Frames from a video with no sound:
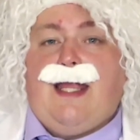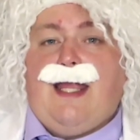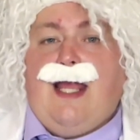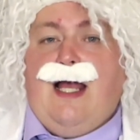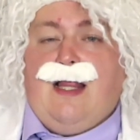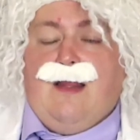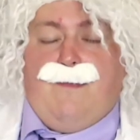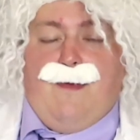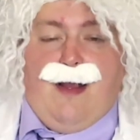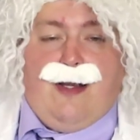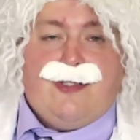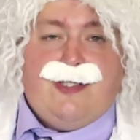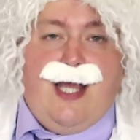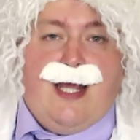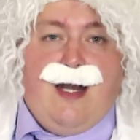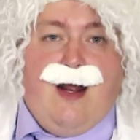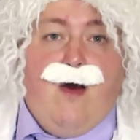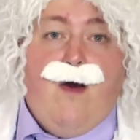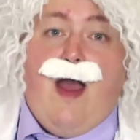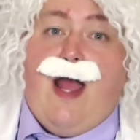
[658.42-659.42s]
Calyrex
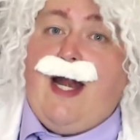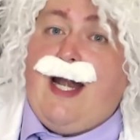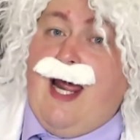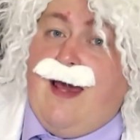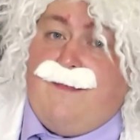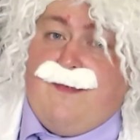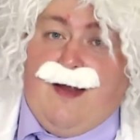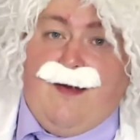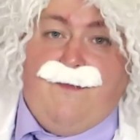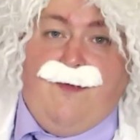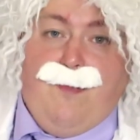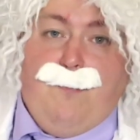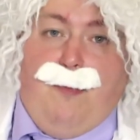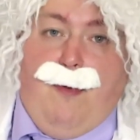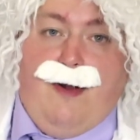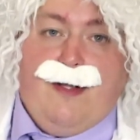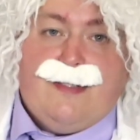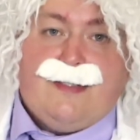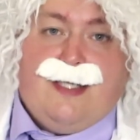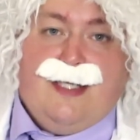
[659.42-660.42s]
Shadow and having a few
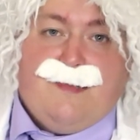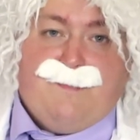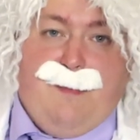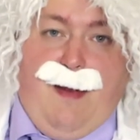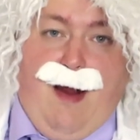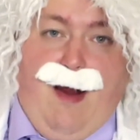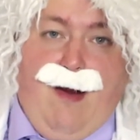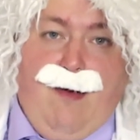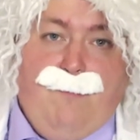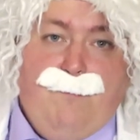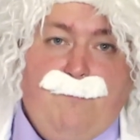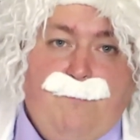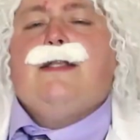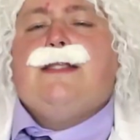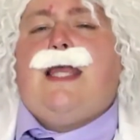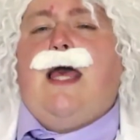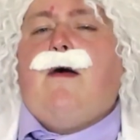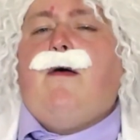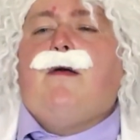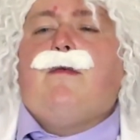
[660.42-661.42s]
points to spare.
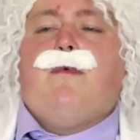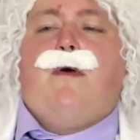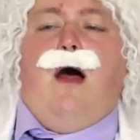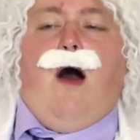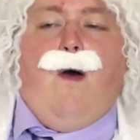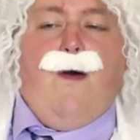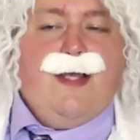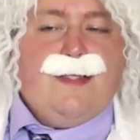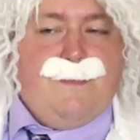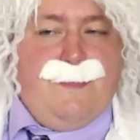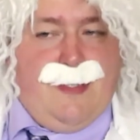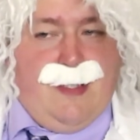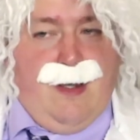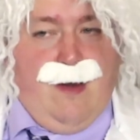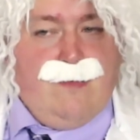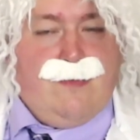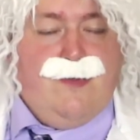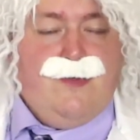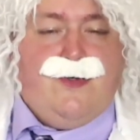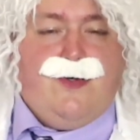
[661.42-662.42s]
Tailwind will always be the
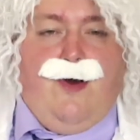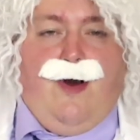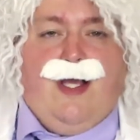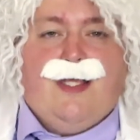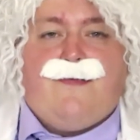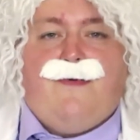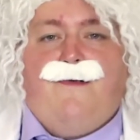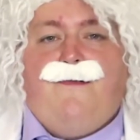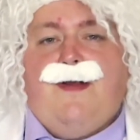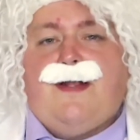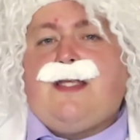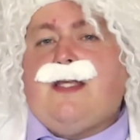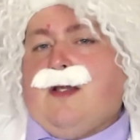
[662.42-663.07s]
go-to choice for affecting